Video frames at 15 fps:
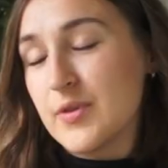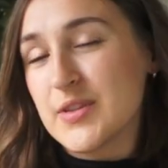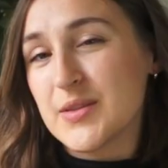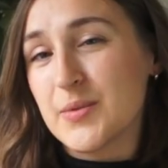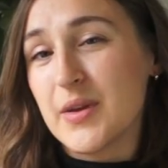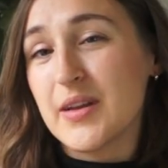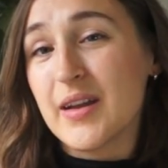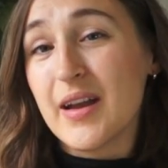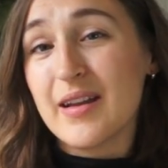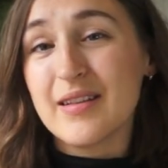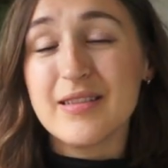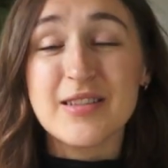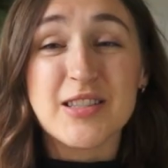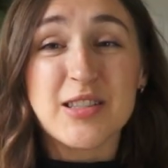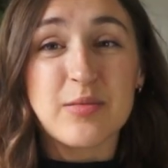reason why I
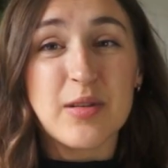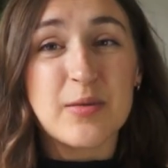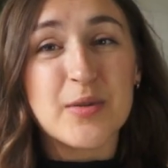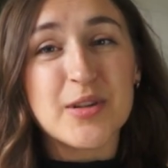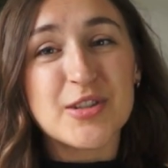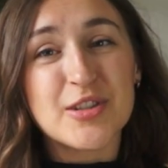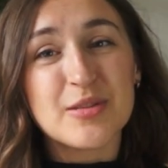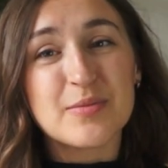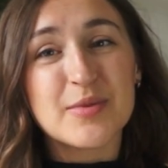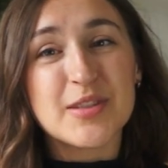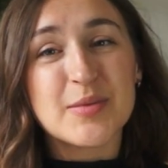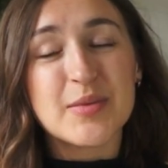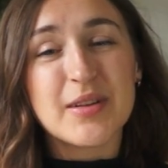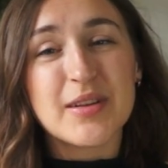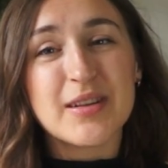added this to my wardrobe
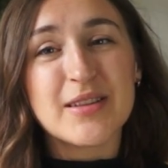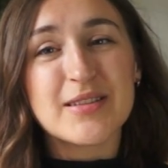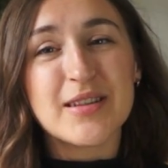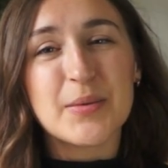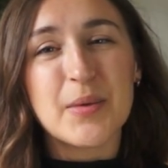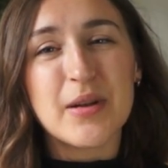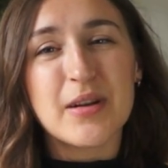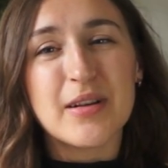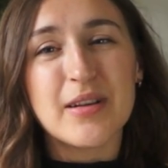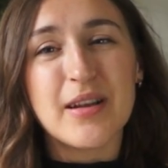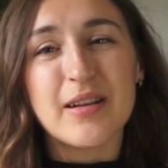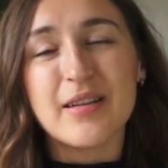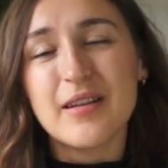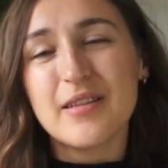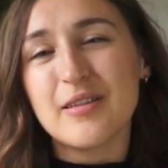is because I wanted
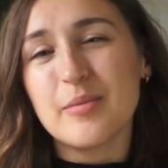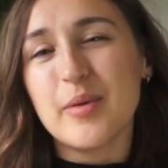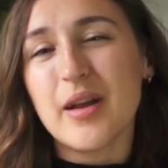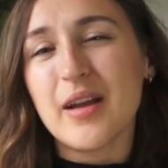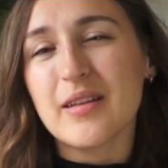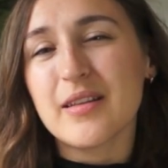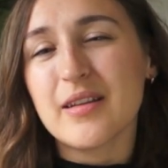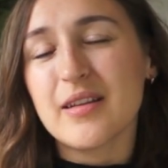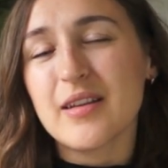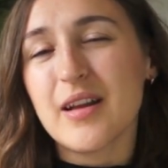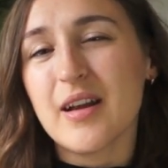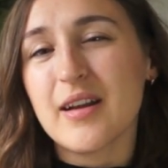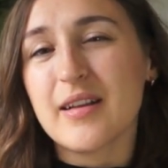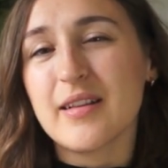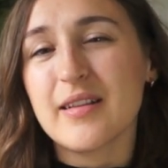another bag that could
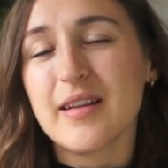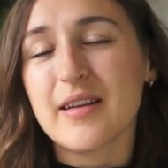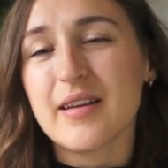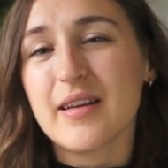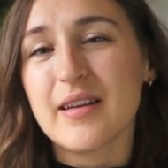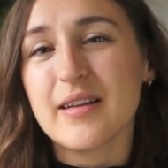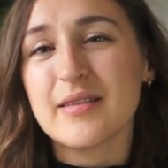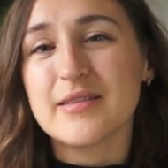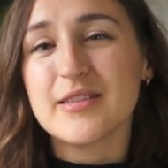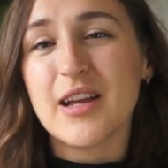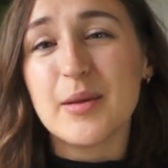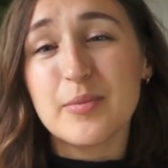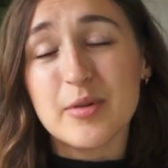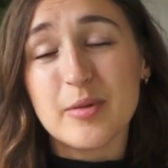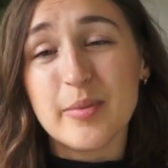act like a
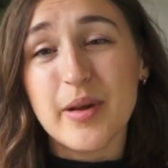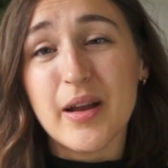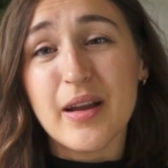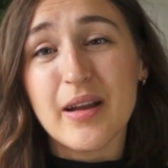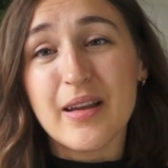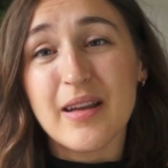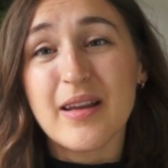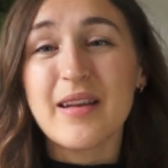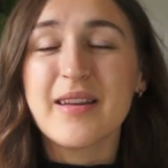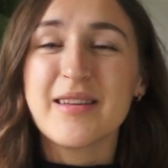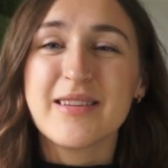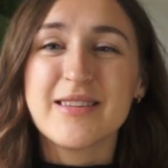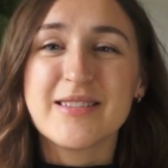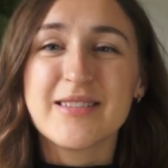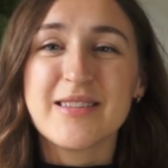diaper bag
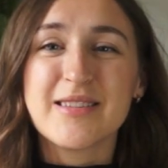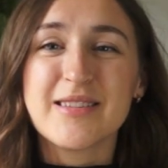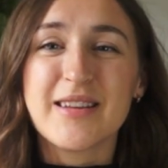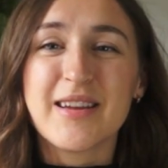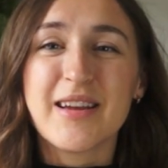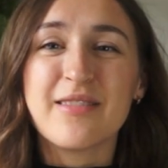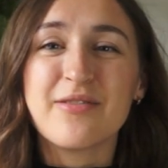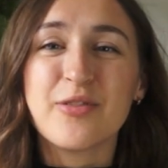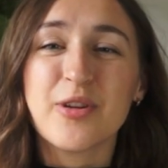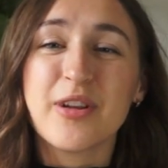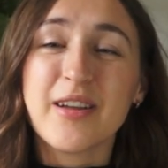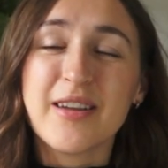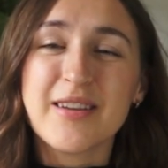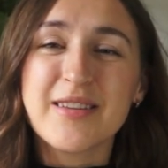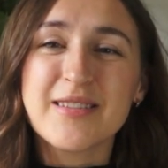since I have four
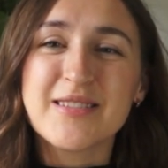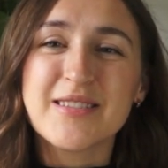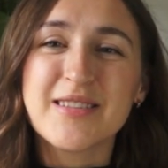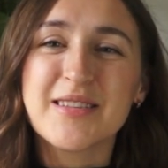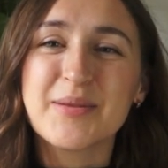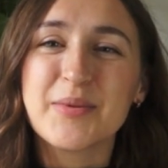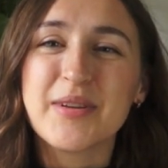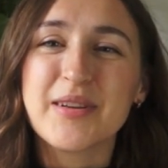kids and